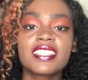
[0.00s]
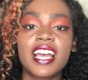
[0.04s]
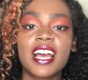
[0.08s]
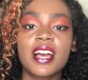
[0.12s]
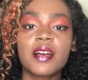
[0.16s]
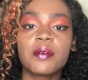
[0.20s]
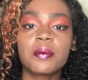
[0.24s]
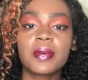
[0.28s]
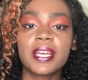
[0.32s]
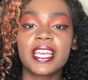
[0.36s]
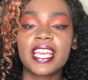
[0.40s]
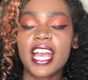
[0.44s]

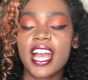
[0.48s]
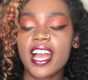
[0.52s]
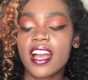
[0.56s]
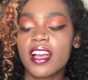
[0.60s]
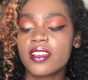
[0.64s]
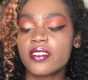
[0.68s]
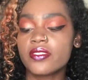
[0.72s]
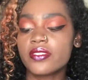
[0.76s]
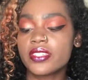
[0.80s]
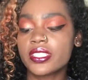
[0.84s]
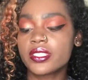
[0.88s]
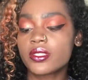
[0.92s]
app I
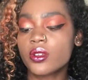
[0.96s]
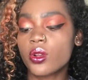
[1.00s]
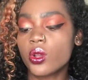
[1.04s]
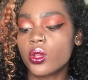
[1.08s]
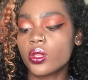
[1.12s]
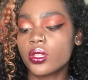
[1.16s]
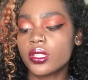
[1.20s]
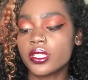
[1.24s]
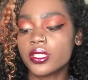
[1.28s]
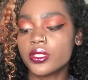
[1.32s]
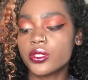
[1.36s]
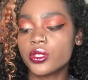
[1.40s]
have is
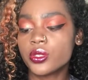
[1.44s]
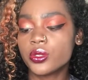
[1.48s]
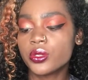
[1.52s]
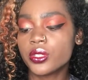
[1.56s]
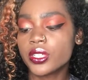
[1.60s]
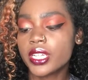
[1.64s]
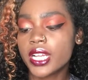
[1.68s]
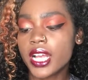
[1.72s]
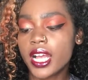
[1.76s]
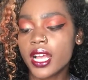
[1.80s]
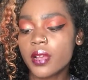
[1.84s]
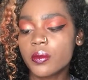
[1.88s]
called the
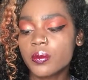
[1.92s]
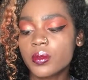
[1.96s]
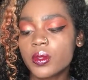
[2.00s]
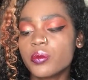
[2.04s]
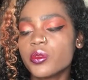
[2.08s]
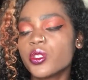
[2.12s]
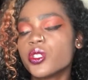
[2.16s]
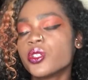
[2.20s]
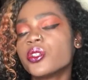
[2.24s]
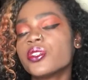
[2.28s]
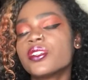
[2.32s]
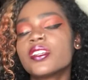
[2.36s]
Drawer app.
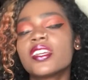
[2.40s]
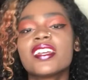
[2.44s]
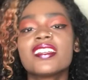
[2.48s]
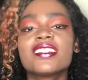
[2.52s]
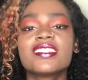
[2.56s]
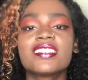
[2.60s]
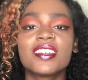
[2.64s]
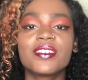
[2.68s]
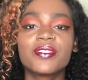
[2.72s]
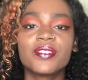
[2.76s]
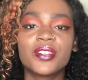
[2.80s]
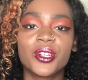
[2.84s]
I'm sure you
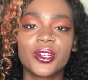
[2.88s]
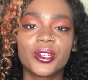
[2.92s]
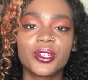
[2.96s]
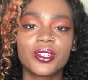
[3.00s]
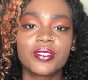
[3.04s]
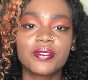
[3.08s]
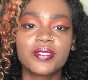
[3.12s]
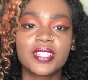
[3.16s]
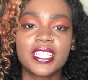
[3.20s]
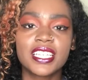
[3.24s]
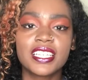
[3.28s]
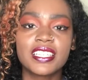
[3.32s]
guys have
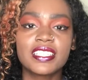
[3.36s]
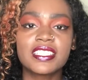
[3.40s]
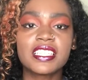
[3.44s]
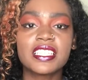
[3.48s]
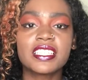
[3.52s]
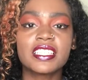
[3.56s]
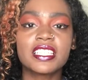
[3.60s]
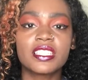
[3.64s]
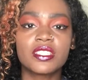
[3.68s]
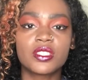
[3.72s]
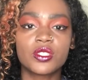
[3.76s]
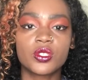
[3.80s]
heard of this.
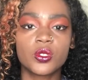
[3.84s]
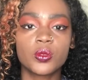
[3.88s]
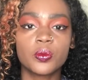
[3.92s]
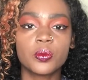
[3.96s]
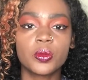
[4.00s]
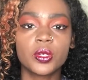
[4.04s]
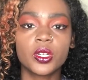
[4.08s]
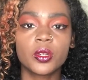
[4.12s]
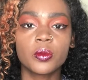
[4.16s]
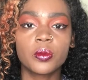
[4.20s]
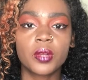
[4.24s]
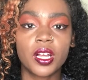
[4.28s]
It's a
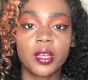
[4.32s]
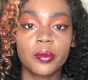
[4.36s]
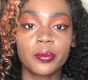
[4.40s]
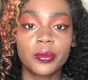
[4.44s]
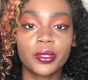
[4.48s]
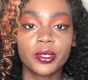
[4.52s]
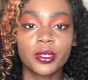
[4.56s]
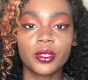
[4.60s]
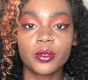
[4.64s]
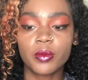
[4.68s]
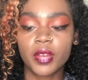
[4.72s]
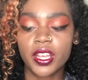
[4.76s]
super
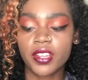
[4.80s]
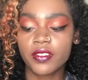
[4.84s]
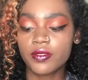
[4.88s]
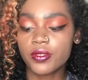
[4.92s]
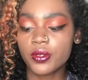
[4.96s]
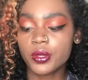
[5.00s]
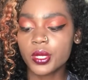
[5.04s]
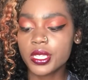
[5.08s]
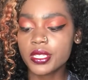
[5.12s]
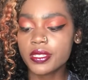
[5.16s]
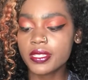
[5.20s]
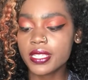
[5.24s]
popular
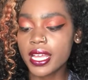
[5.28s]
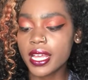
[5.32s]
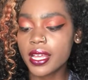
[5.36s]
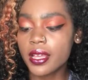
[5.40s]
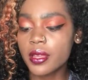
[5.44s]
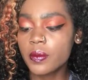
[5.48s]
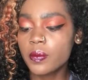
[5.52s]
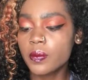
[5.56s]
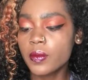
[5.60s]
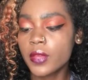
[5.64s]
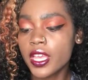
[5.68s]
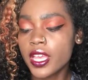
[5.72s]
mindfulness
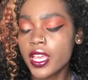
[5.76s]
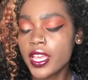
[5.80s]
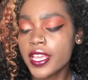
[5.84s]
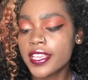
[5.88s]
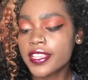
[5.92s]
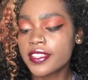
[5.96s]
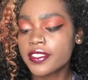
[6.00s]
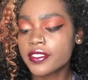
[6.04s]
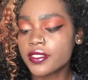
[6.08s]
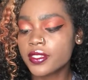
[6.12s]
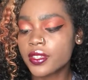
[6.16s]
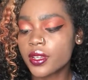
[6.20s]
app.
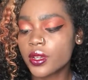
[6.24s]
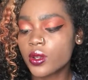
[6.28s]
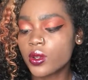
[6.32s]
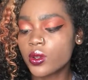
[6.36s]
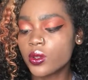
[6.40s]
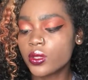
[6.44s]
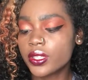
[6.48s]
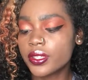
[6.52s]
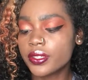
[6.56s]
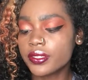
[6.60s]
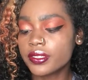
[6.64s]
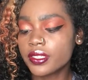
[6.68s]

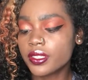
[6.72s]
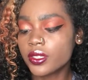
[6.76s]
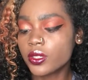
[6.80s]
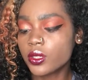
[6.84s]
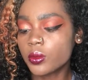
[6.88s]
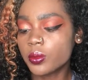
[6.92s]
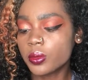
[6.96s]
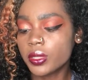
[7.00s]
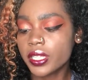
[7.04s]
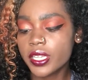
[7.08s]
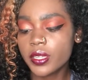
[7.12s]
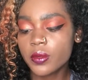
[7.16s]
So there's a
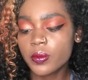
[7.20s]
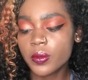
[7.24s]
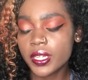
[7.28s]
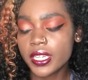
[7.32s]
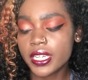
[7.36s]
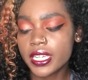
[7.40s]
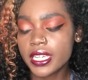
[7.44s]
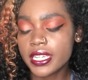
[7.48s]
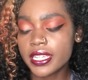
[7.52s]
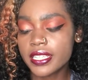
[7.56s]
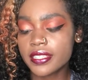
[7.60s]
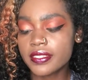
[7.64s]
little play
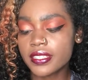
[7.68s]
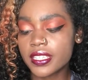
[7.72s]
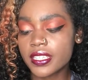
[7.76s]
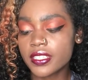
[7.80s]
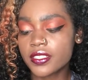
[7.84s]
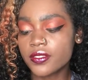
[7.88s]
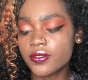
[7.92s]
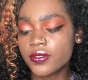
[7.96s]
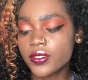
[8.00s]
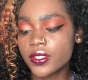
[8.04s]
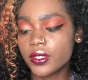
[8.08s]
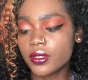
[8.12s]
button. It
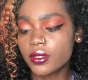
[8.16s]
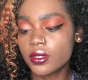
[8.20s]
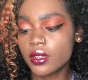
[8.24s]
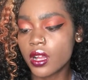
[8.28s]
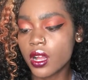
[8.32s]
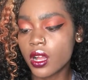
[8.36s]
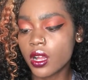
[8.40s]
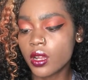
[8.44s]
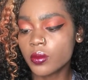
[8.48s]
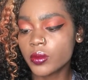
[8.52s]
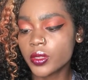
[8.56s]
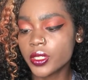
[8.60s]
says feel
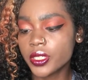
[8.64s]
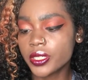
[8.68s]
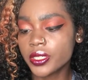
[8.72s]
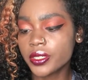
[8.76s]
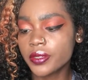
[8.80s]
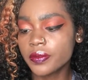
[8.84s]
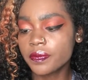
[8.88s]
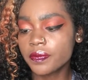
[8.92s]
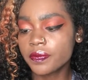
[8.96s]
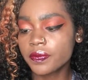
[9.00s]
calmer.